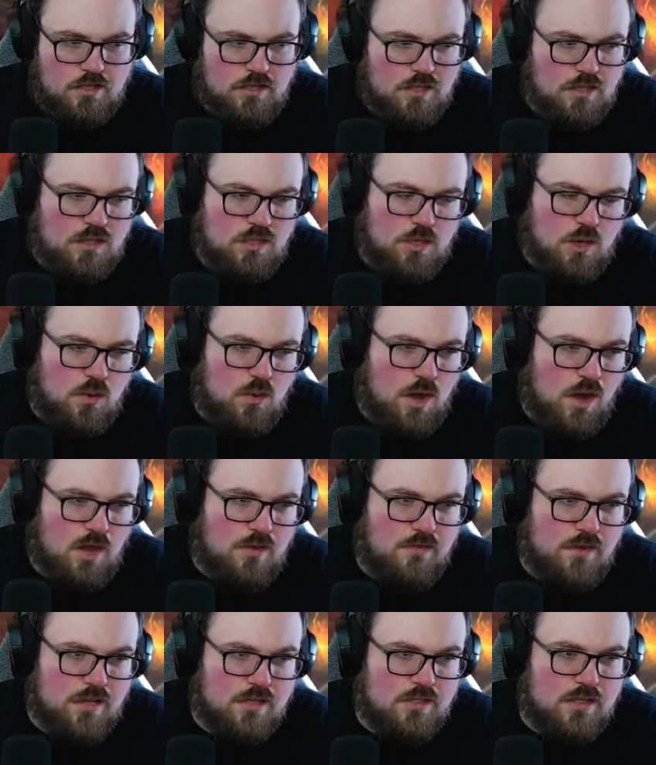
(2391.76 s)
it's just so
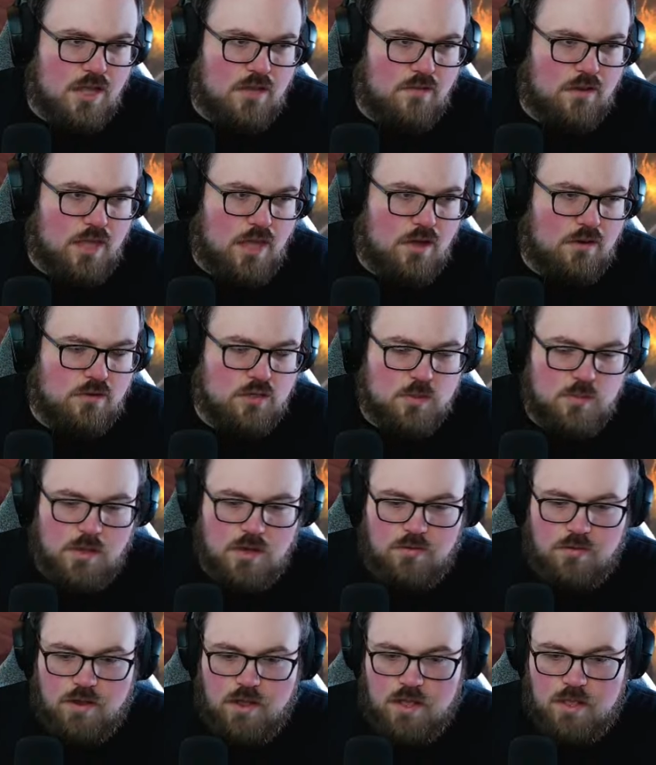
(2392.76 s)
obvious they have a
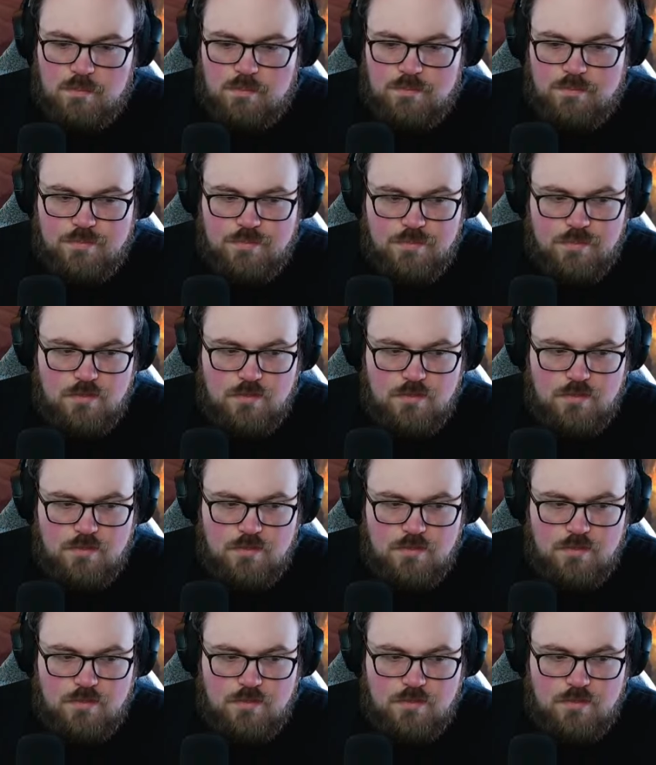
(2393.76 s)
counterspell, right?